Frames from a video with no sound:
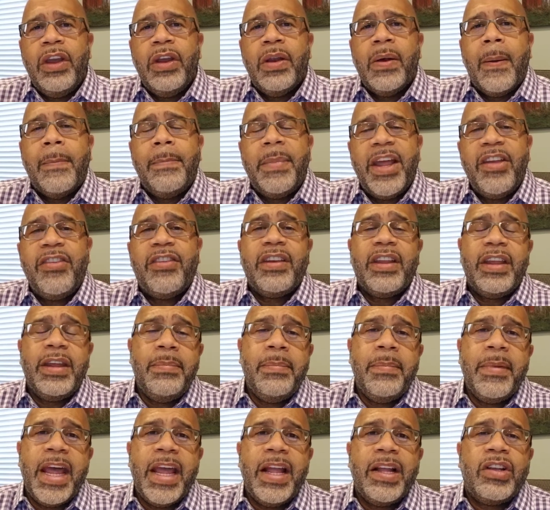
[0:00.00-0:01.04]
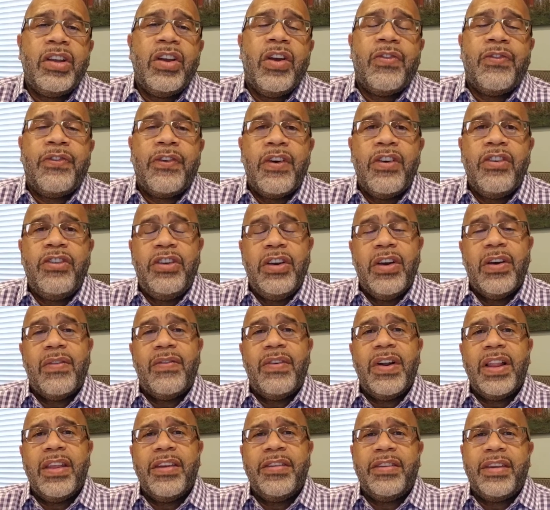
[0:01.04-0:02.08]
basically make your first year of
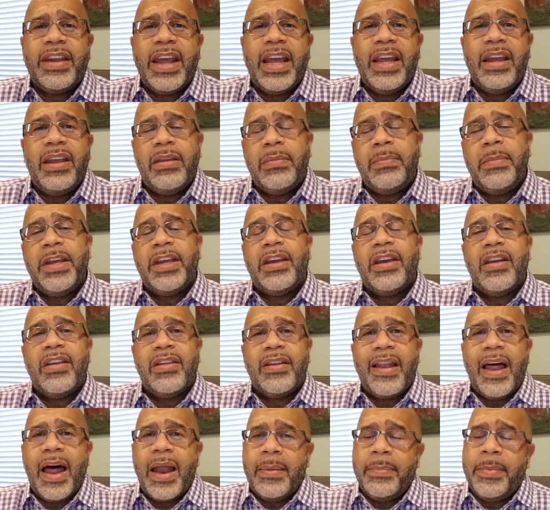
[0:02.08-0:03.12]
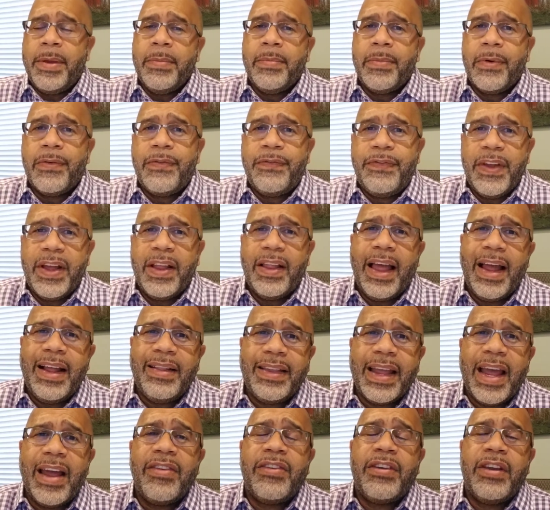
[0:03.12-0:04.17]
real estate, is because a lot of people feel like
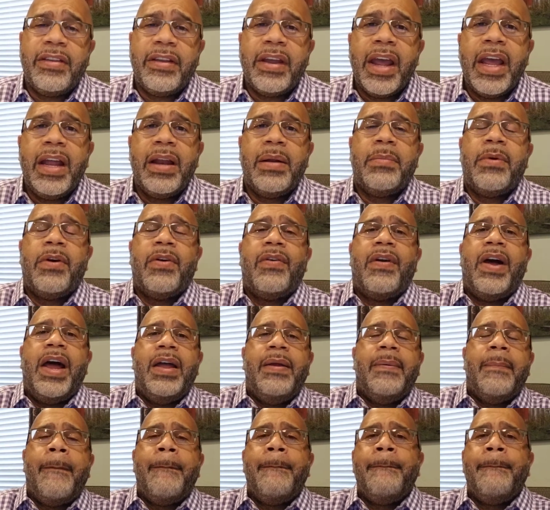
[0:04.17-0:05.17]
that's attainable, right?